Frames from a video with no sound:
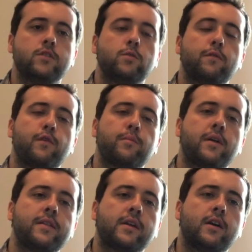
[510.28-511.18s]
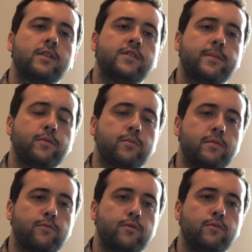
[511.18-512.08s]
So if you're applying that concept, it would
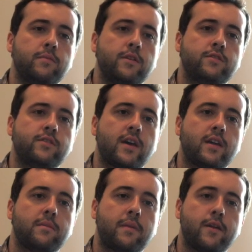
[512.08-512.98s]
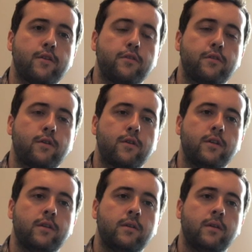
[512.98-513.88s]
be root, major 2nd, minor 3rd,
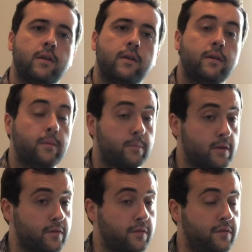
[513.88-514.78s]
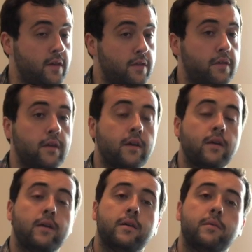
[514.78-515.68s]
perfect 5th,
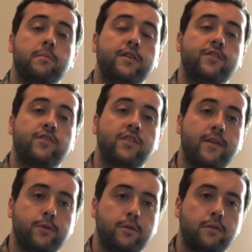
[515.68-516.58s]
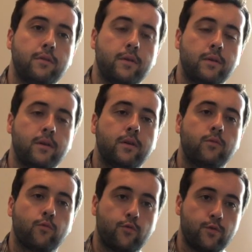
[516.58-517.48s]
major 7th,
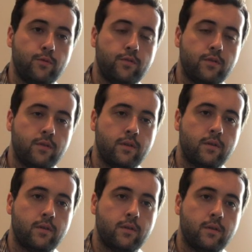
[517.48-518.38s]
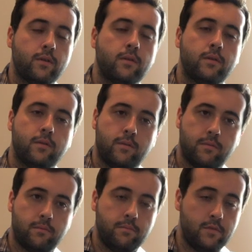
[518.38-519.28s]
root,
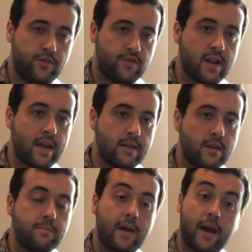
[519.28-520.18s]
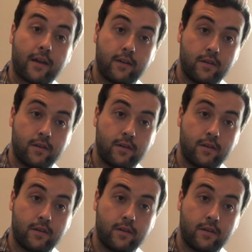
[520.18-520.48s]
major 9, and back.